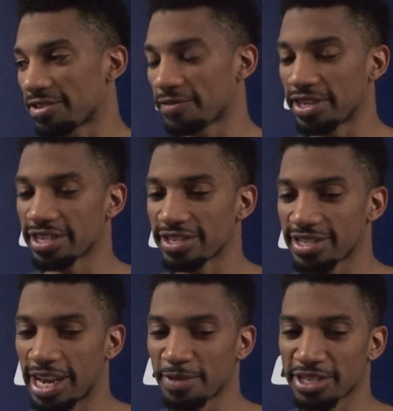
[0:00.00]
It's funny
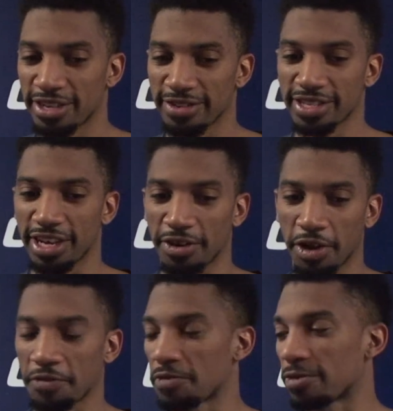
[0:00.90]
because Sam Cassell said
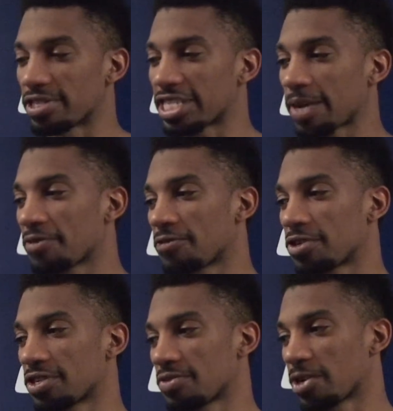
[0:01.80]
if we were in shape
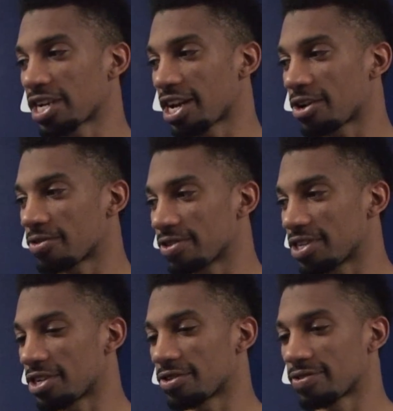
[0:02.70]
before the workout,
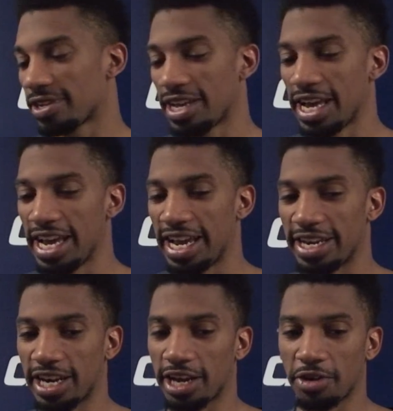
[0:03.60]
you know,
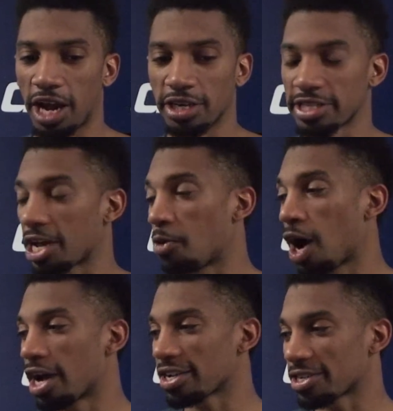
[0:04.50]
and I understand
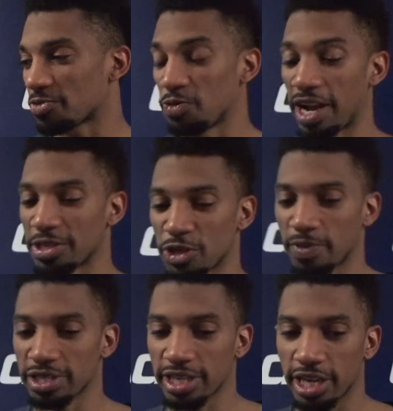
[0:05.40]
why, because we ran so
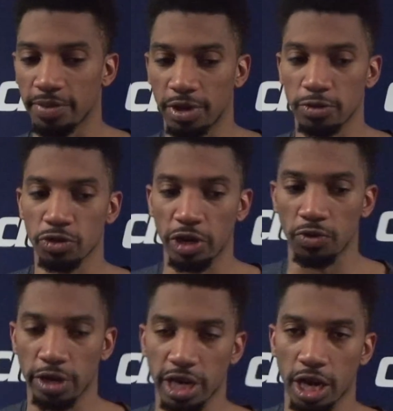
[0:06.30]
much today. But it was a great
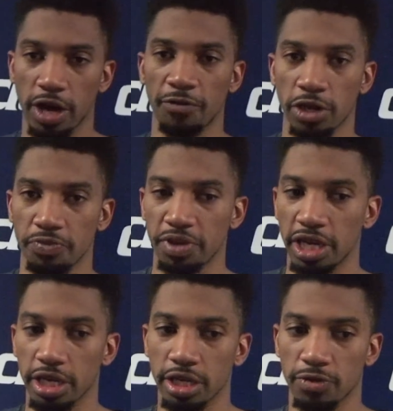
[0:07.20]
workout. Everyone
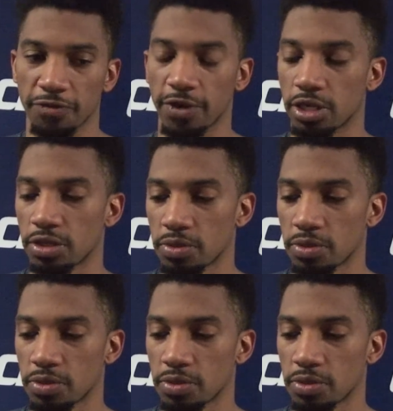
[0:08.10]
competed and it was fun.